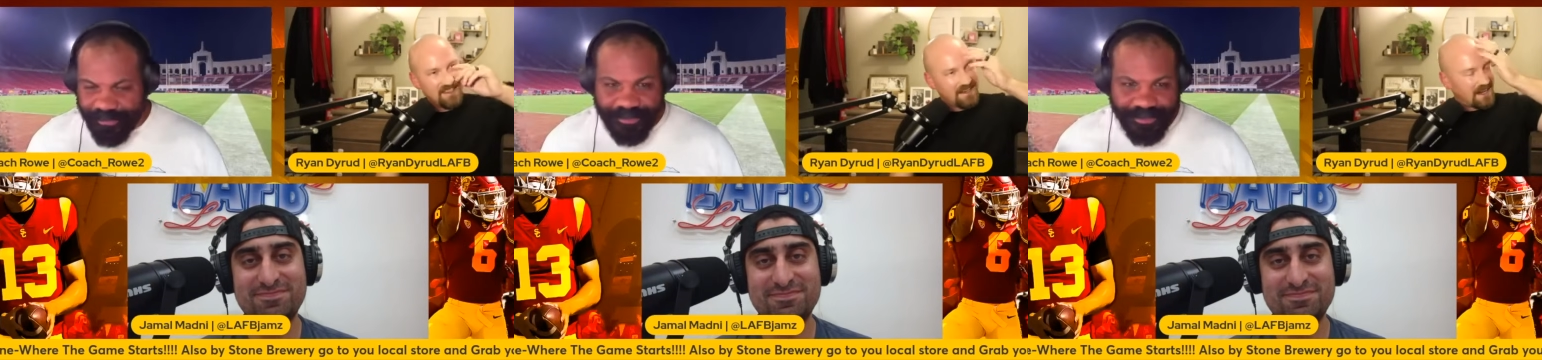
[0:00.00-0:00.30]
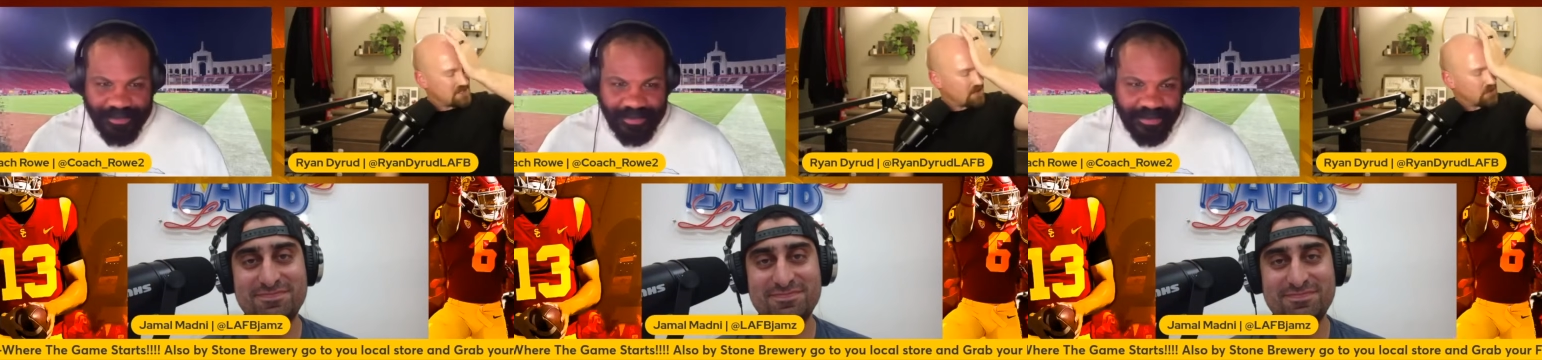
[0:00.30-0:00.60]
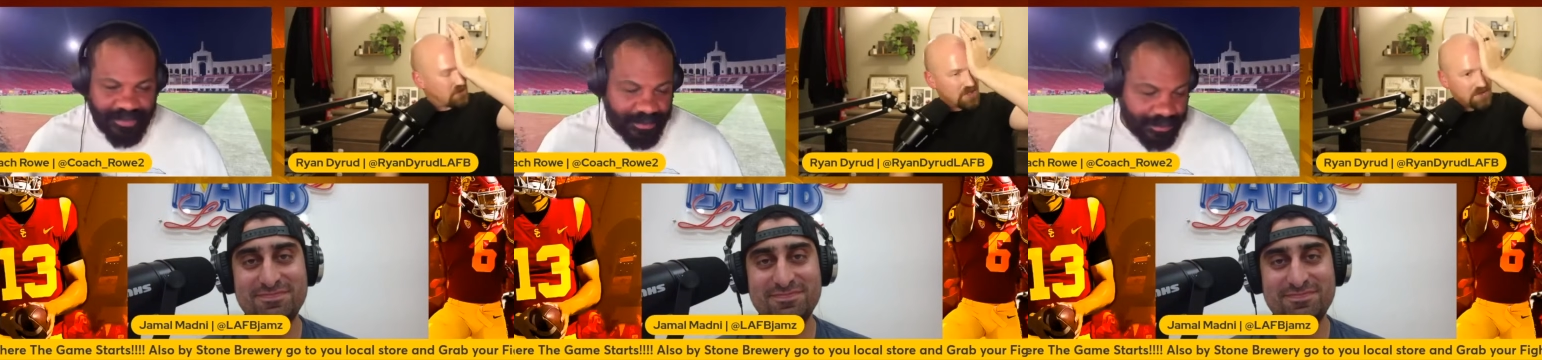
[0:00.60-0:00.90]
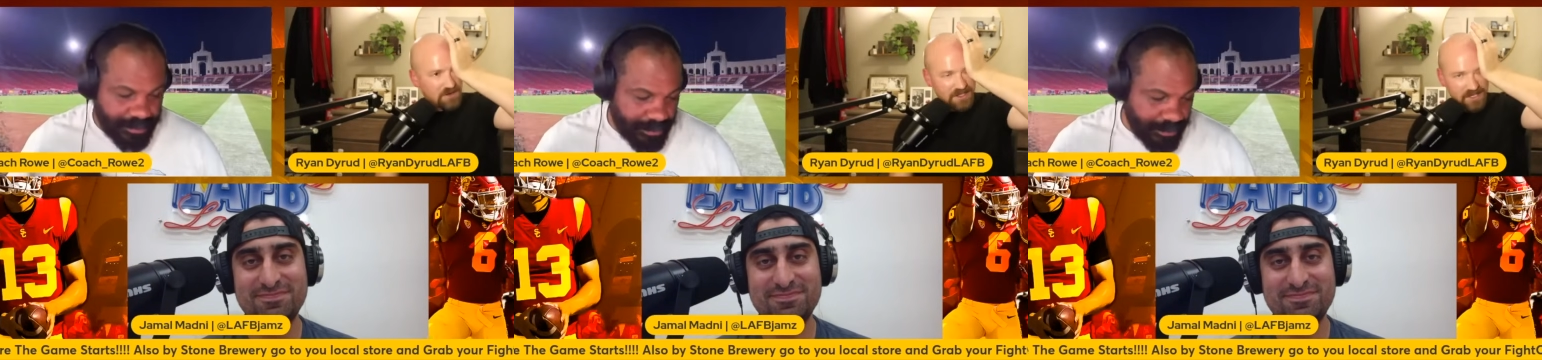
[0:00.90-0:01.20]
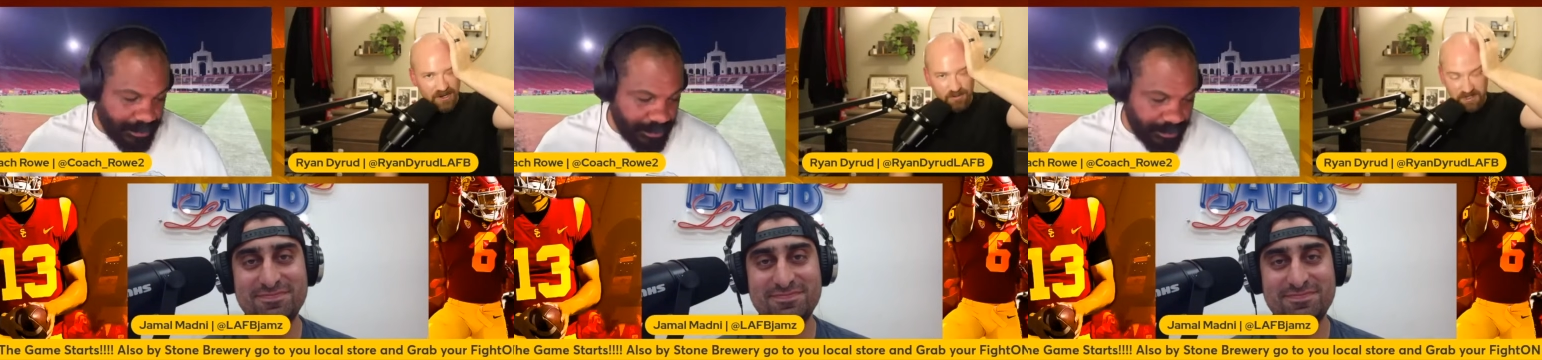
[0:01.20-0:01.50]
Speaker 1: I saw a recruiting
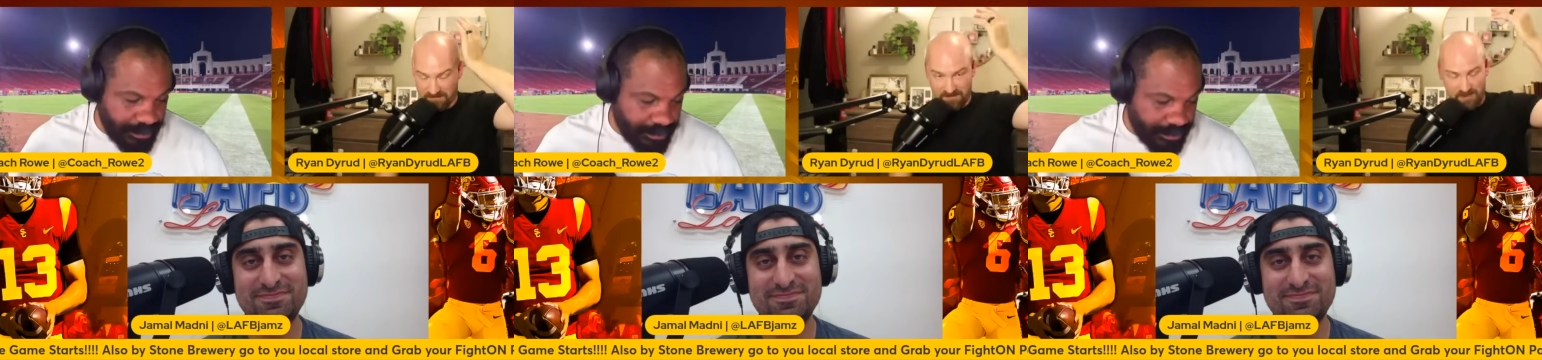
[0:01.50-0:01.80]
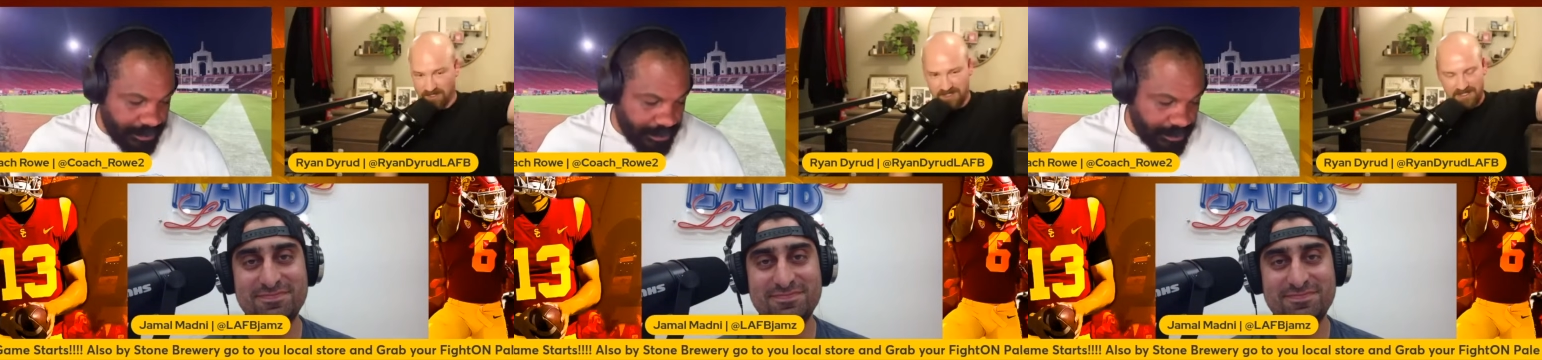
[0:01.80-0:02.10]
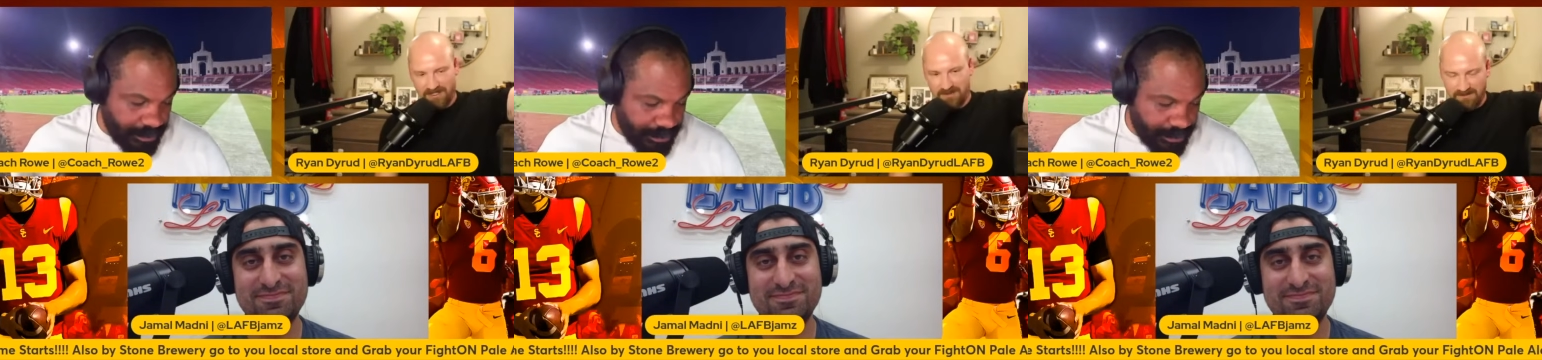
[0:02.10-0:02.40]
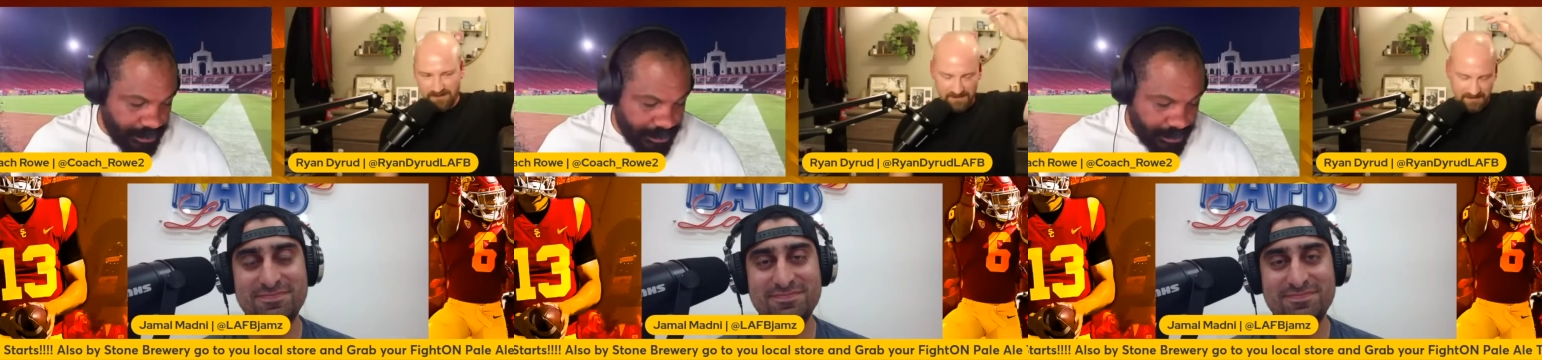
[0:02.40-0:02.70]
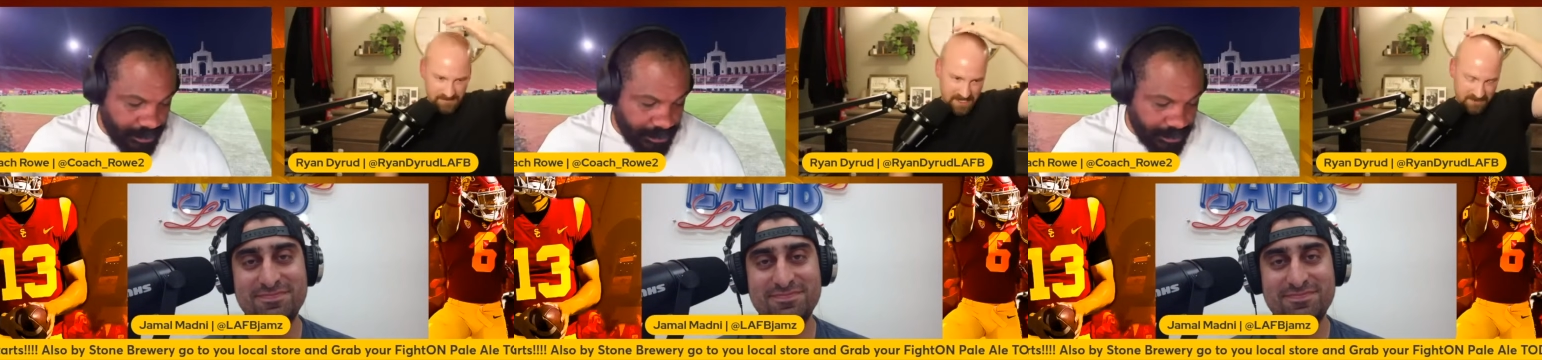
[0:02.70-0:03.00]
video which USC did
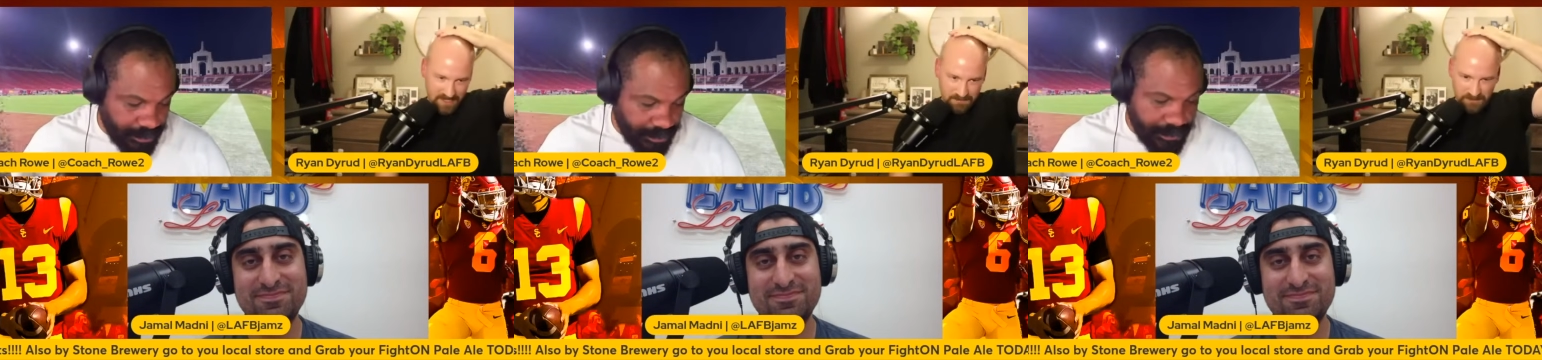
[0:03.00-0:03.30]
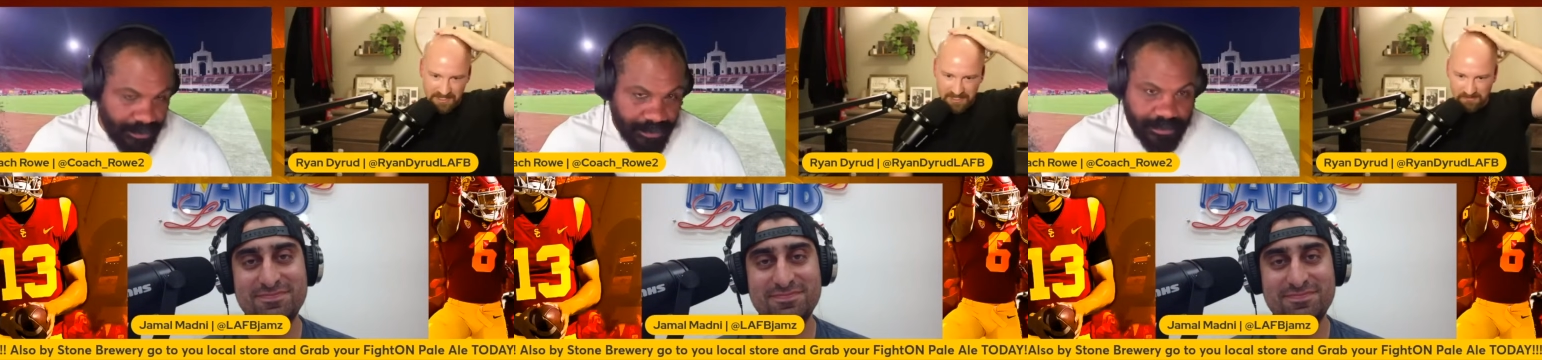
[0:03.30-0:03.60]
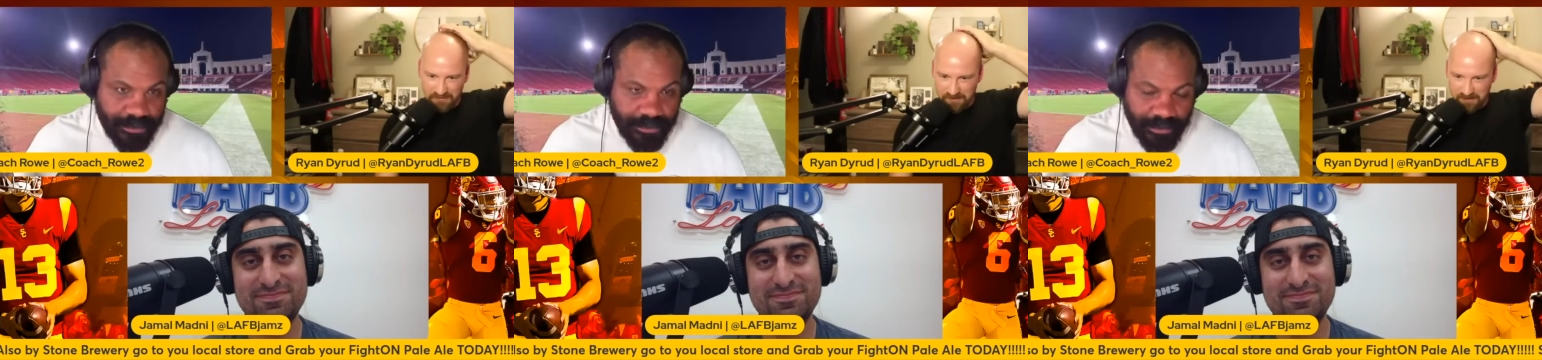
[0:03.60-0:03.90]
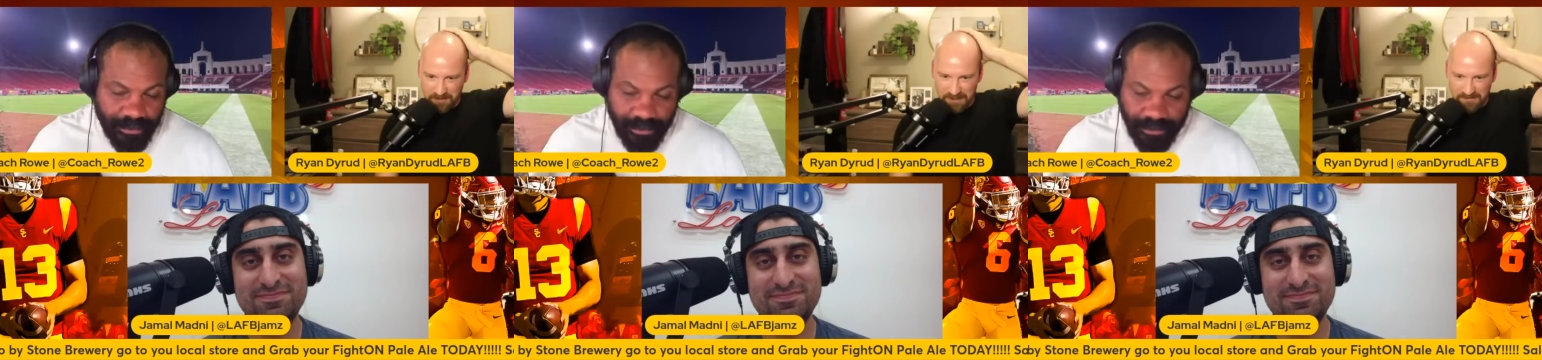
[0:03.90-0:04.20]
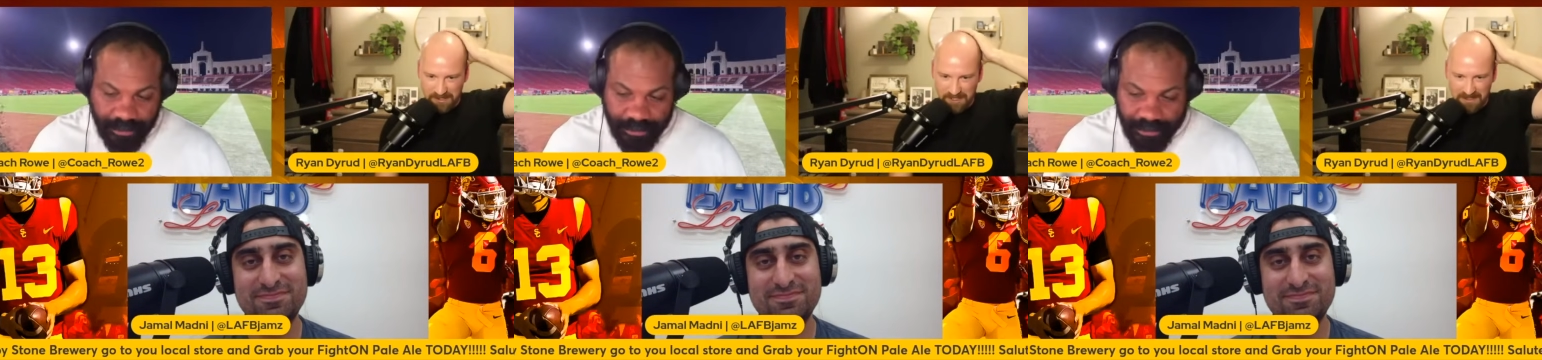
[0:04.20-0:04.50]
got a lot of praise again for the recruiting videos. I